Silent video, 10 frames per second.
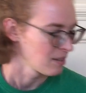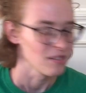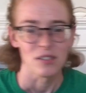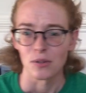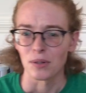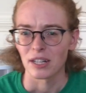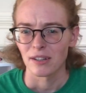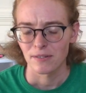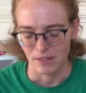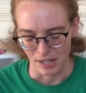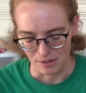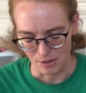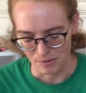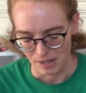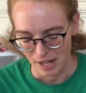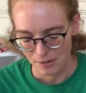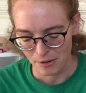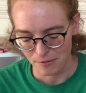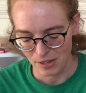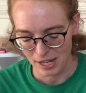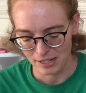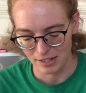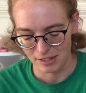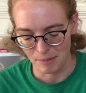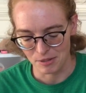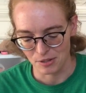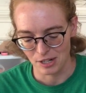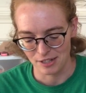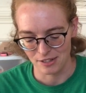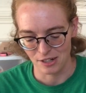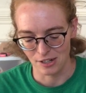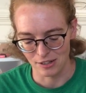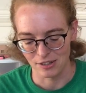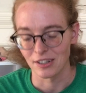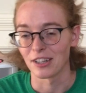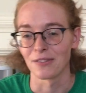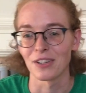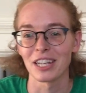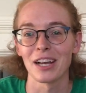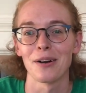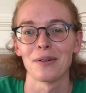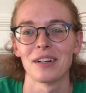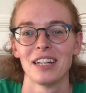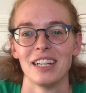Sort of. I don't know. I don't know if that comes across at all on the video.